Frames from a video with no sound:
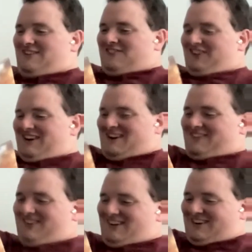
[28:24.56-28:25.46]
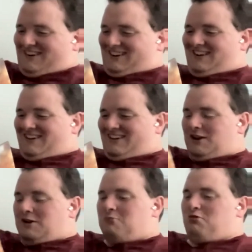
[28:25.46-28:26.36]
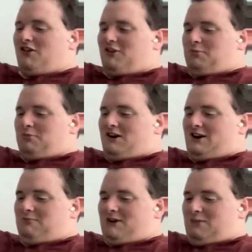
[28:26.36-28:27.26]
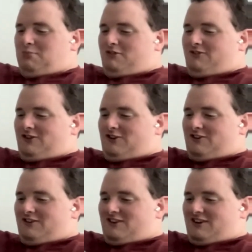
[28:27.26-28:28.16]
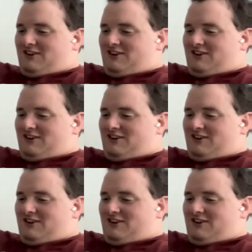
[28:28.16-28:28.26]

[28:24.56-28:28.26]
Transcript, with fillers: Brigham Young. Brother Brigham, I prefer to oh.